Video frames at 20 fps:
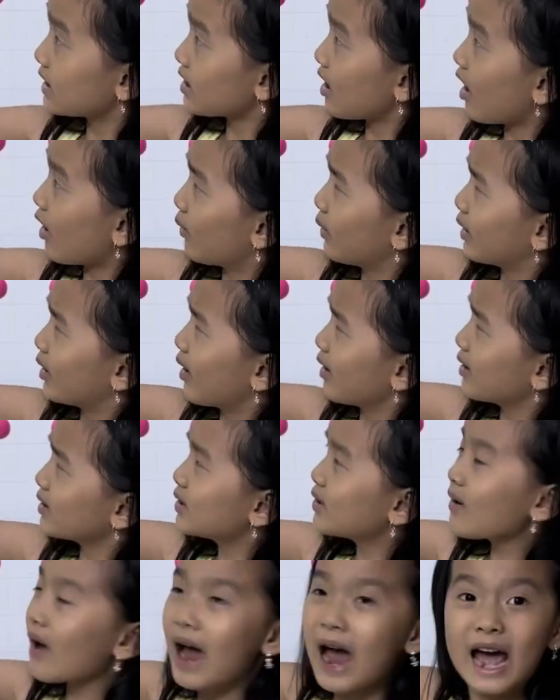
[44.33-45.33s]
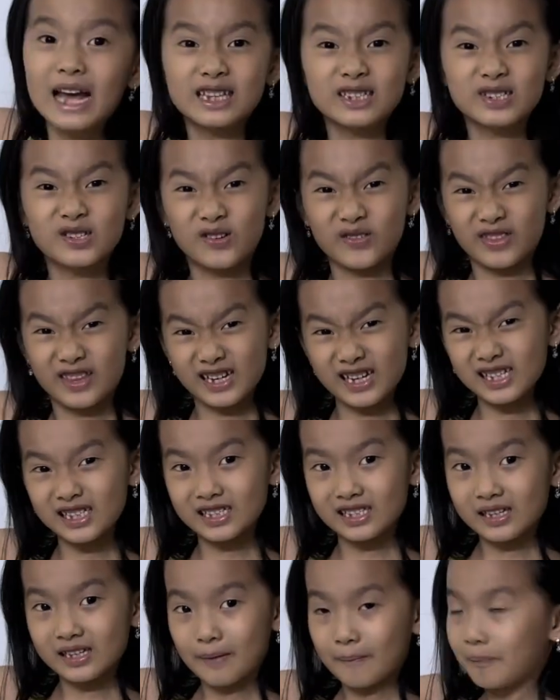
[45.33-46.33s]
are we going to add to this?
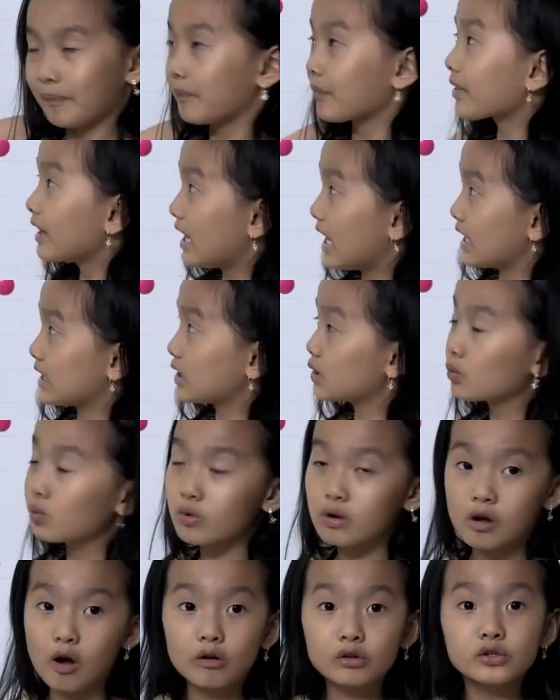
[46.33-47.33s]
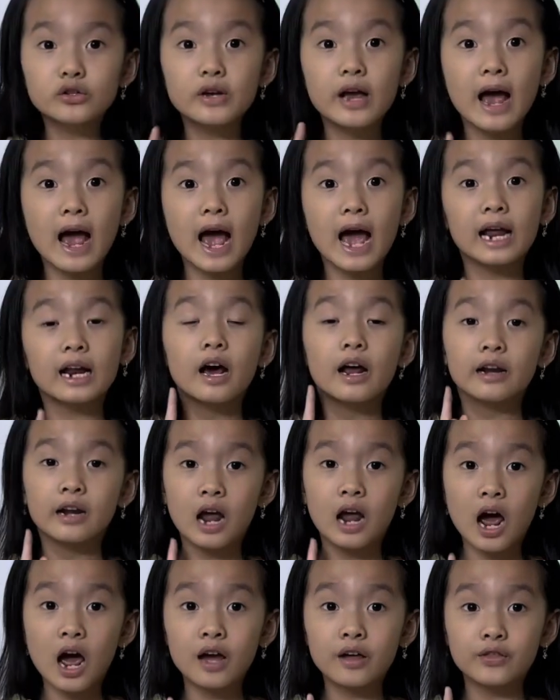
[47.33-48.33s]
Yes, we're going to add
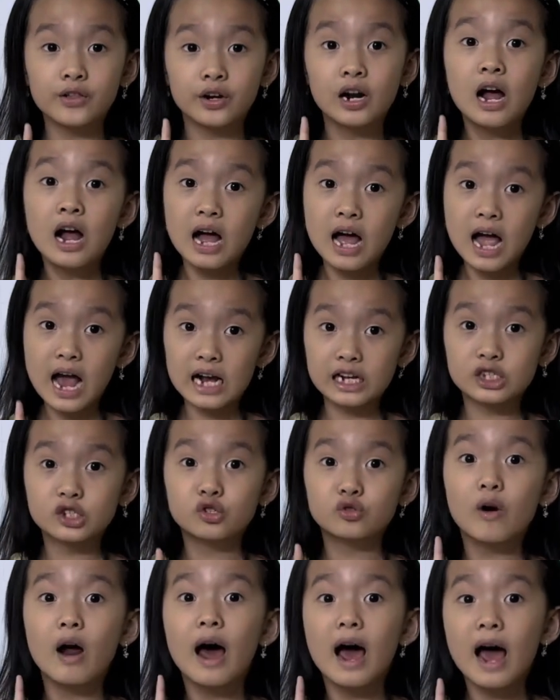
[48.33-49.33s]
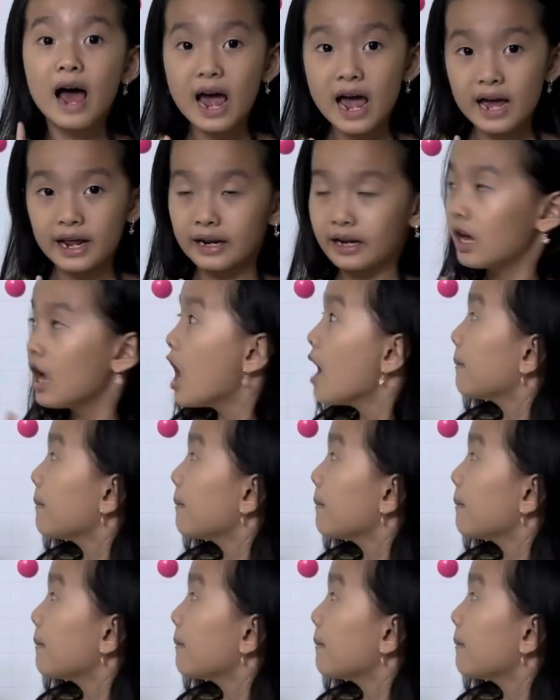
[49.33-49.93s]
another extra N.